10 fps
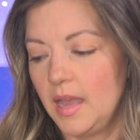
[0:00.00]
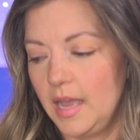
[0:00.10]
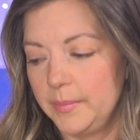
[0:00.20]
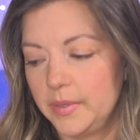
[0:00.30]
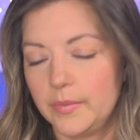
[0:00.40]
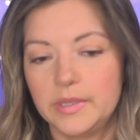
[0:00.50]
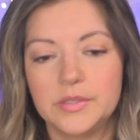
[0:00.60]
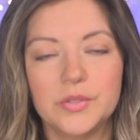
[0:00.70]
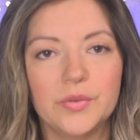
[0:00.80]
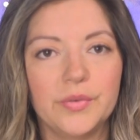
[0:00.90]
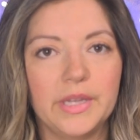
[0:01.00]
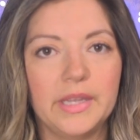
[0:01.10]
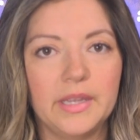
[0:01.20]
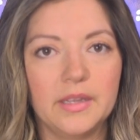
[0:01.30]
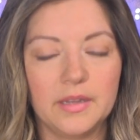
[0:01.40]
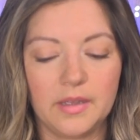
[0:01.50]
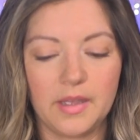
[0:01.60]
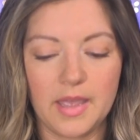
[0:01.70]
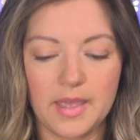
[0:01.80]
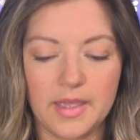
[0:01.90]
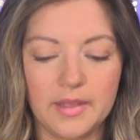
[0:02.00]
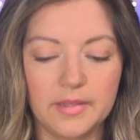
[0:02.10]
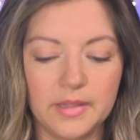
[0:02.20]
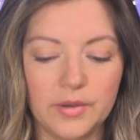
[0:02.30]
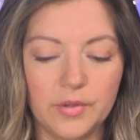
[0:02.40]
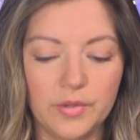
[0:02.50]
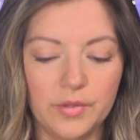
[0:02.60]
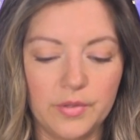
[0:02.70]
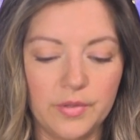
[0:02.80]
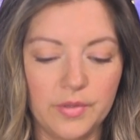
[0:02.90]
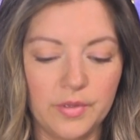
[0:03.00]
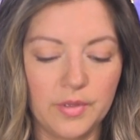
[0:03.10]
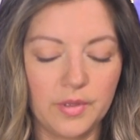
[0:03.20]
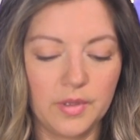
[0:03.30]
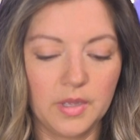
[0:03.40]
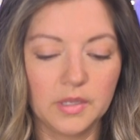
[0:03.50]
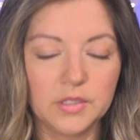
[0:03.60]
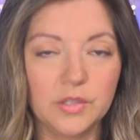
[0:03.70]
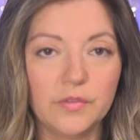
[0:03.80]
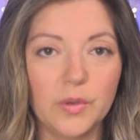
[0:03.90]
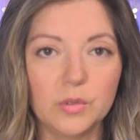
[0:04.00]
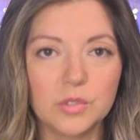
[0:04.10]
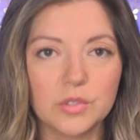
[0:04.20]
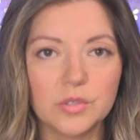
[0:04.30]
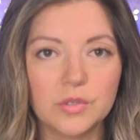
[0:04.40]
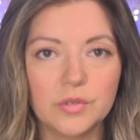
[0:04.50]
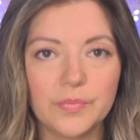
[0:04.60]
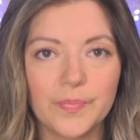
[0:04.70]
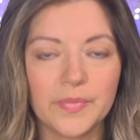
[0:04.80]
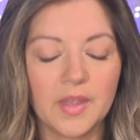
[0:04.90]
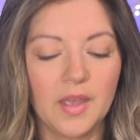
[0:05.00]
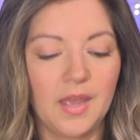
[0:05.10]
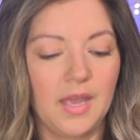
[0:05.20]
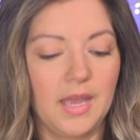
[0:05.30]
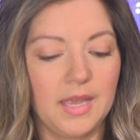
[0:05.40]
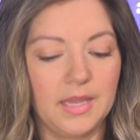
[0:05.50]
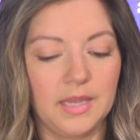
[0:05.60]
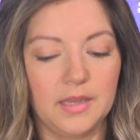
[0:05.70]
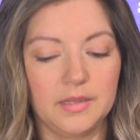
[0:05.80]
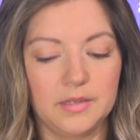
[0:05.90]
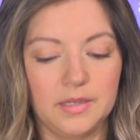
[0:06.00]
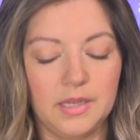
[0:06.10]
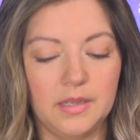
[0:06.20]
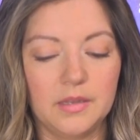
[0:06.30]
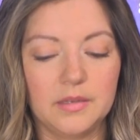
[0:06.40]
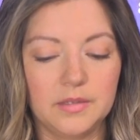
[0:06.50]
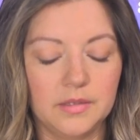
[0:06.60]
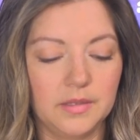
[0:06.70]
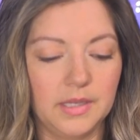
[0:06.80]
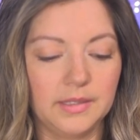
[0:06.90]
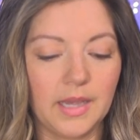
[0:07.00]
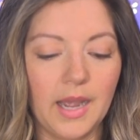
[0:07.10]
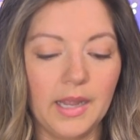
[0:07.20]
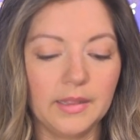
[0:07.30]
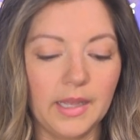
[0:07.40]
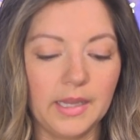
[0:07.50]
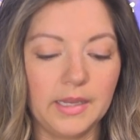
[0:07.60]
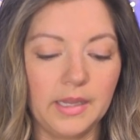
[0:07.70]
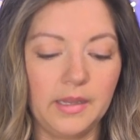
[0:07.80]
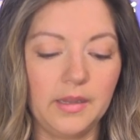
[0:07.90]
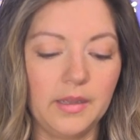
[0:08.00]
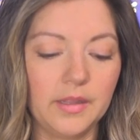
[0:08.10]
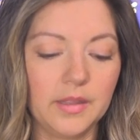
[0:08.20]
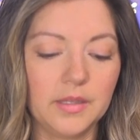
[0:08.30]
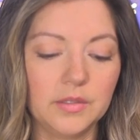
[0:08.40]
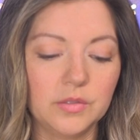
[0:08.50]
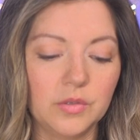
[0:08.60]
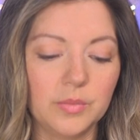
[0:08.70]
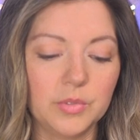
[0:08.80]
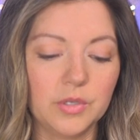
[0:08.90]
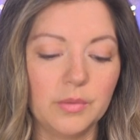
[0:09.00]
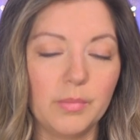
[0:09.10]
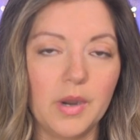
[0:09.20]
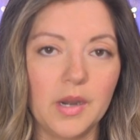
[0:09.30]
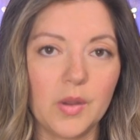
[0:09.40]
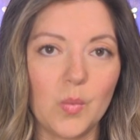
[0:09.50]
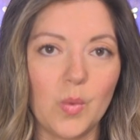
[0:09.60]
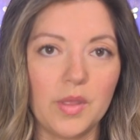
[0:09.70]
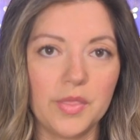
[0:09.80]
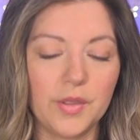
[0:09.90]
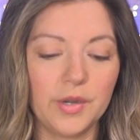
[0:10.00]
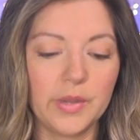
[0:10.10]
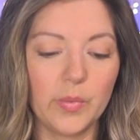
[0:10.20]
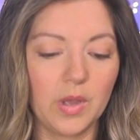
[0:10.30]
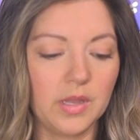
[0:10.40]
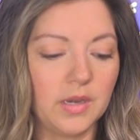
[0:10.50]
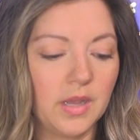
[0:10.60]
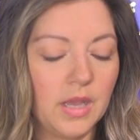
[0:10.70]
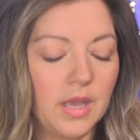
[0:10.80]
I'm going to read a little devotional, and it is highlighting the scripture Mark 131